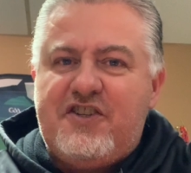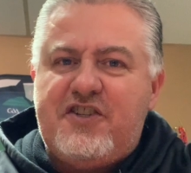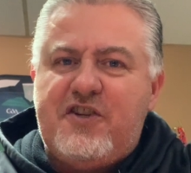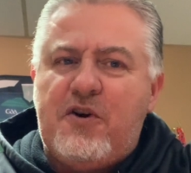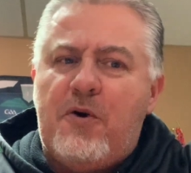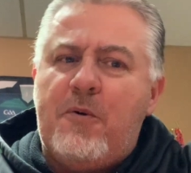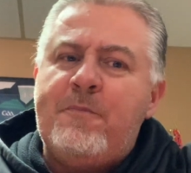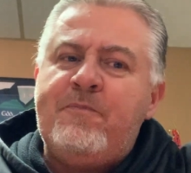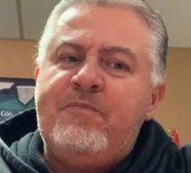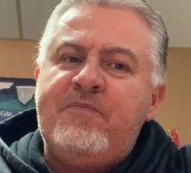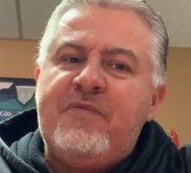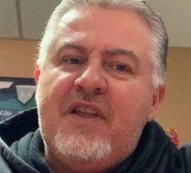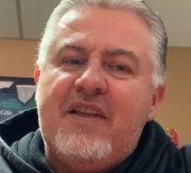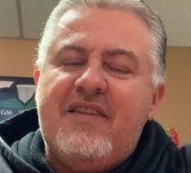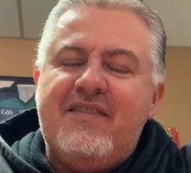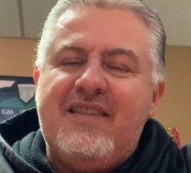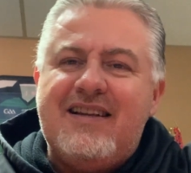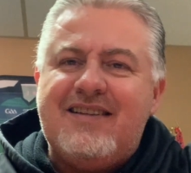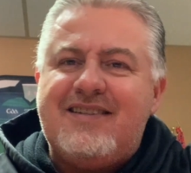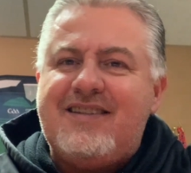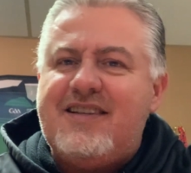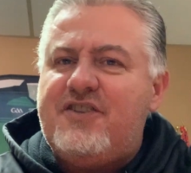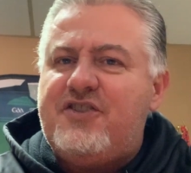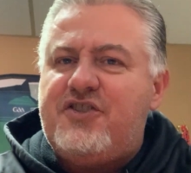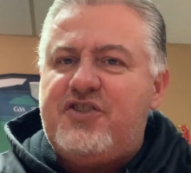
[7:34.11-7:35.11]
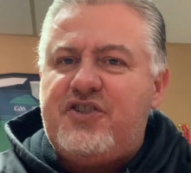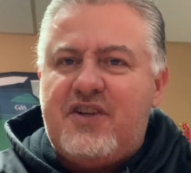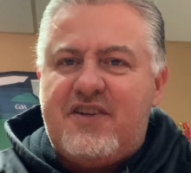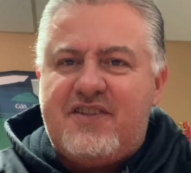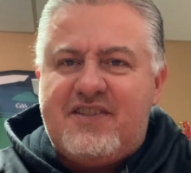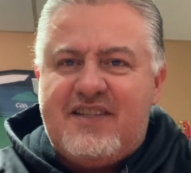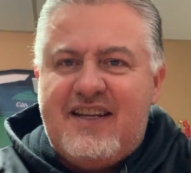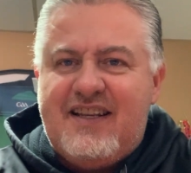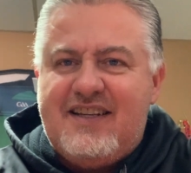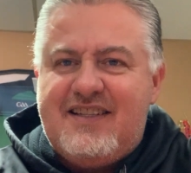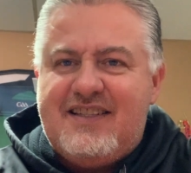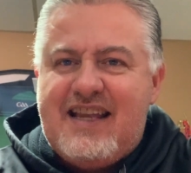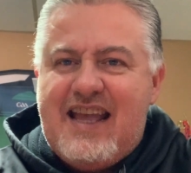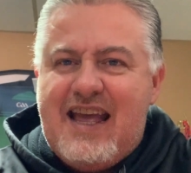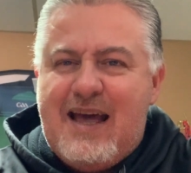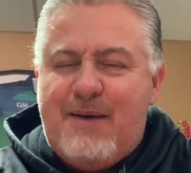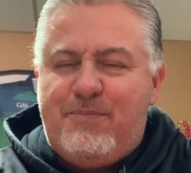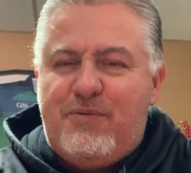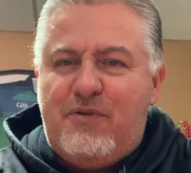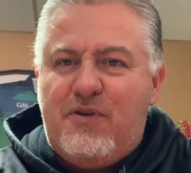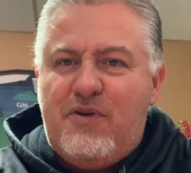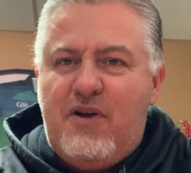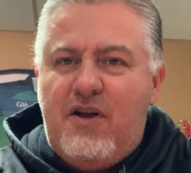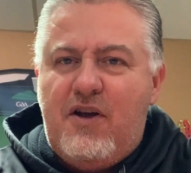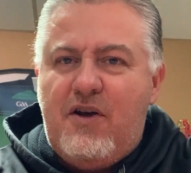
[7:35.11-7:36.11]
So this is just an
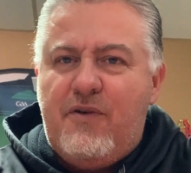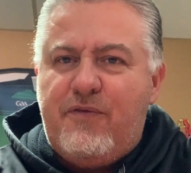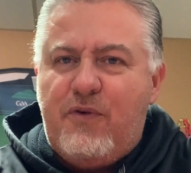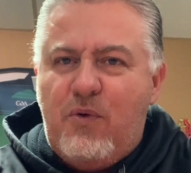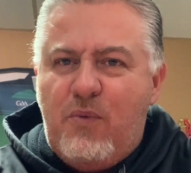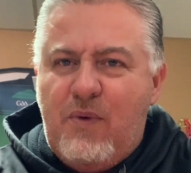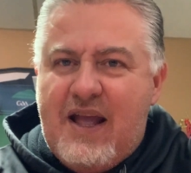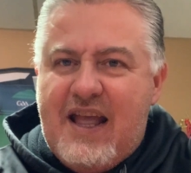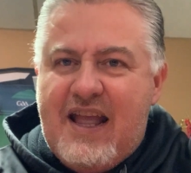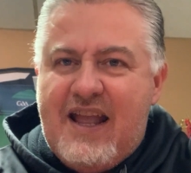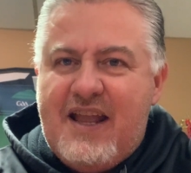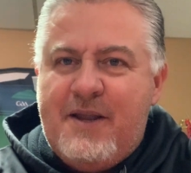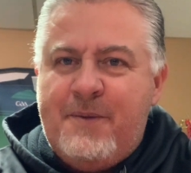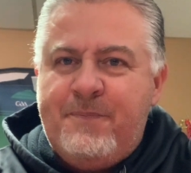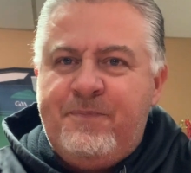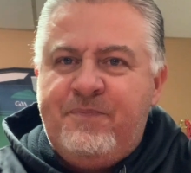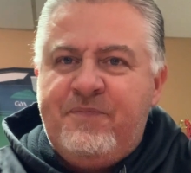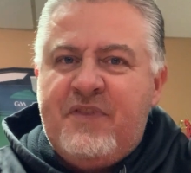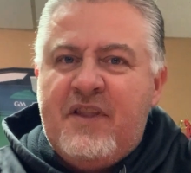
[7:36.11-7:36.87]
example of a way